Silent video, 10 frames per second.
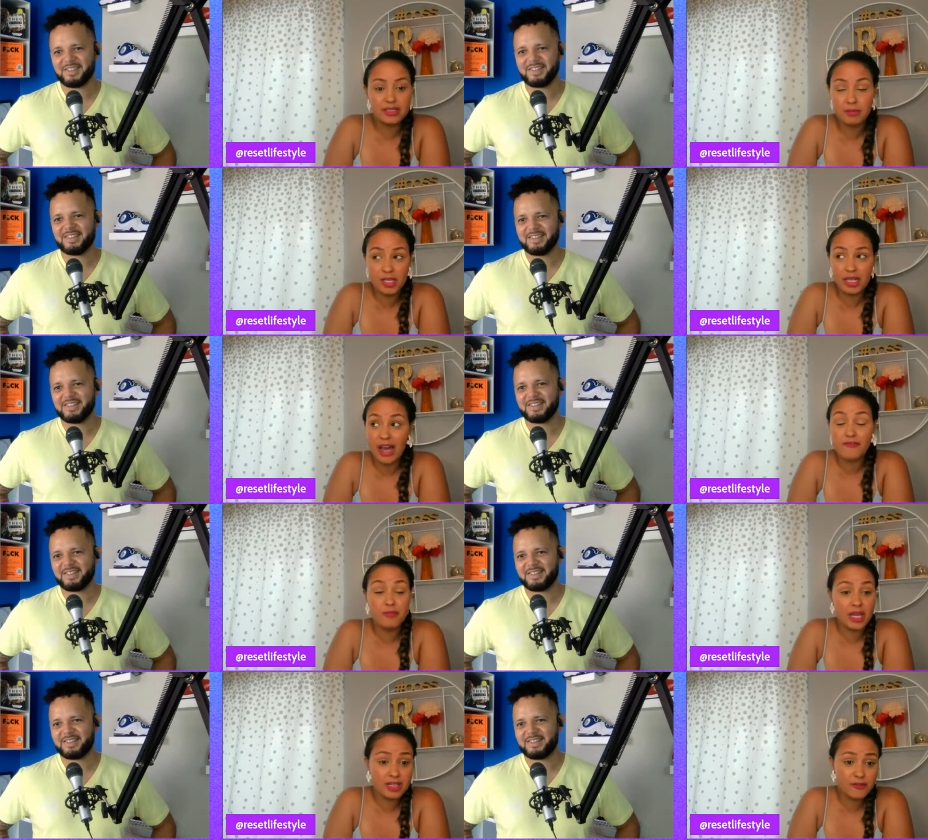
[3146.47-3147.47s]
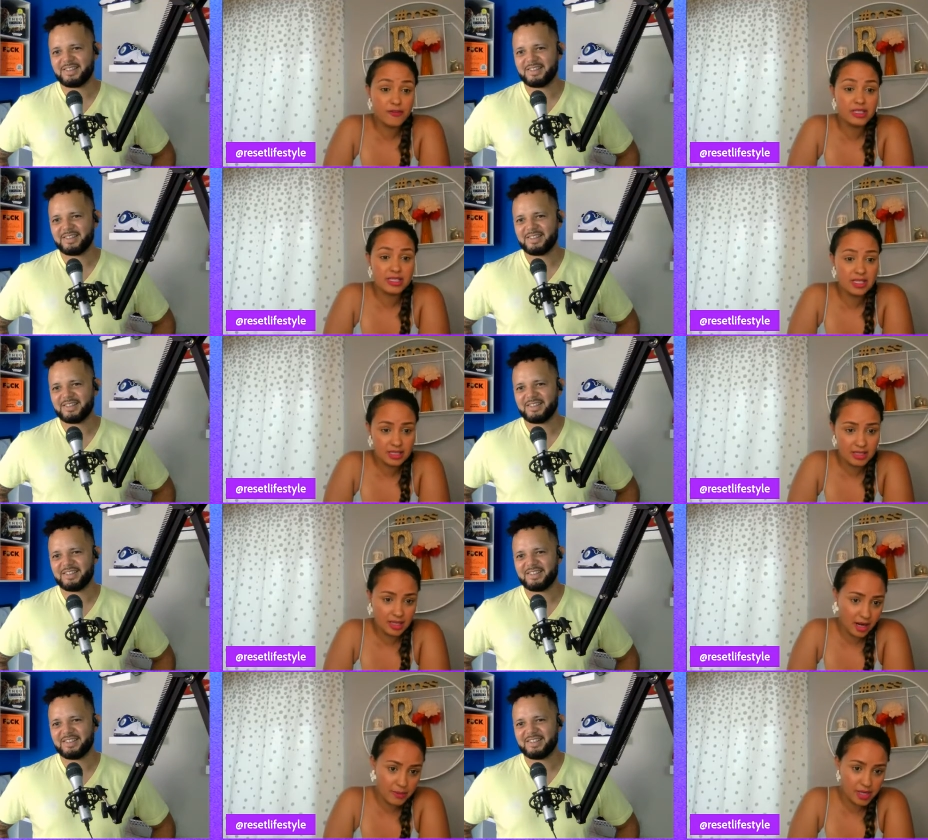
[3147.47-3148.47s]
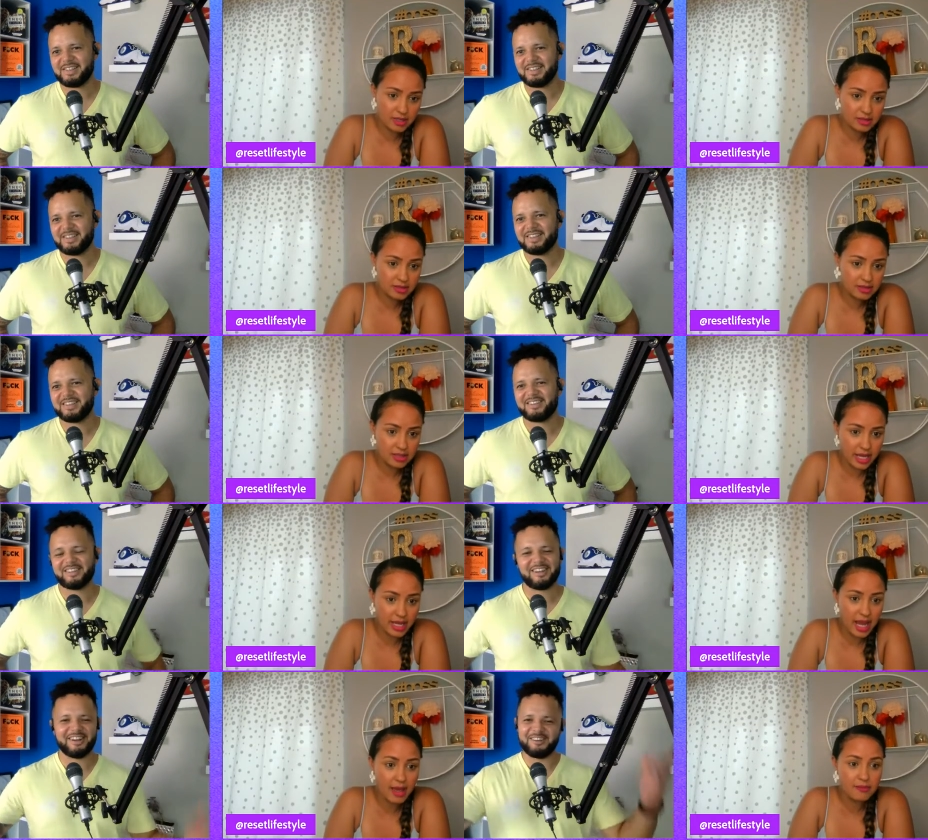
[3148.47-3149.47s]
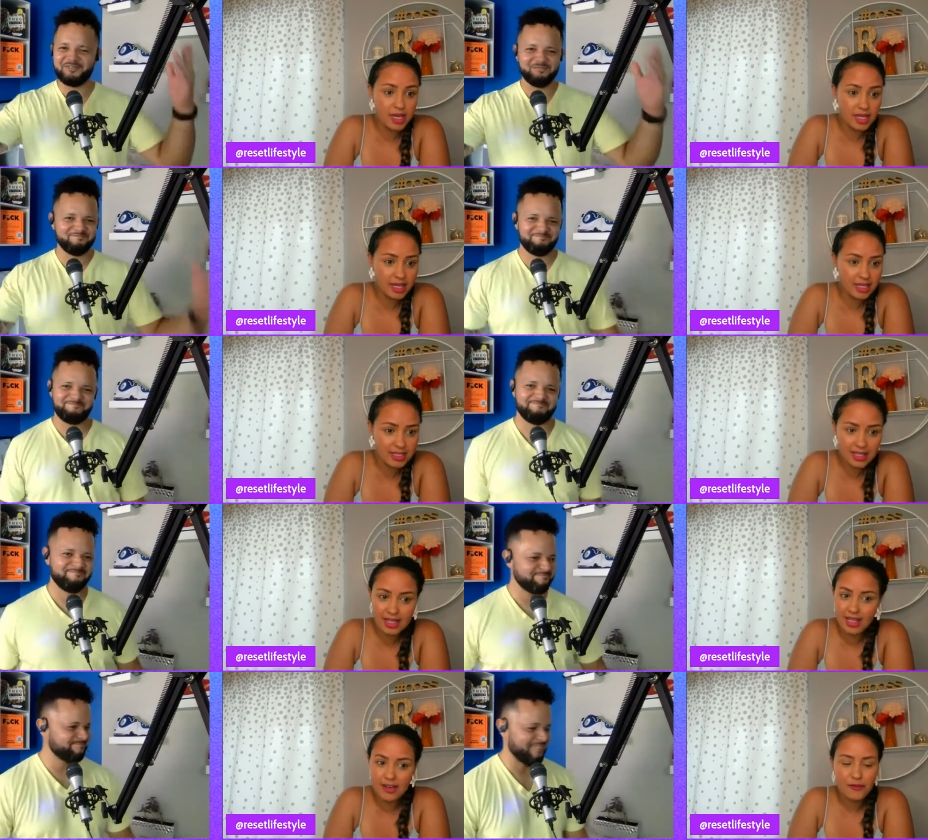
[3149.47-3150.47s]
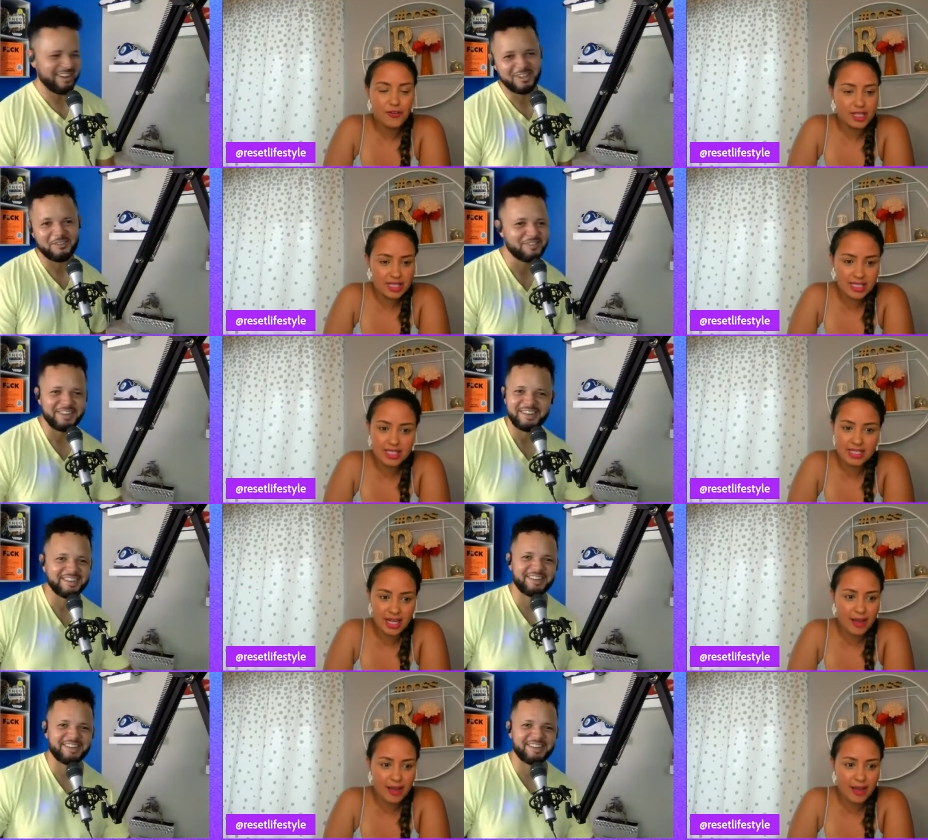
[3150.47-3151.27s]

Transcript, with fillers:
Speaker 1: to me, I've made it for the season that I'm in. Like, I, I made it. I love that.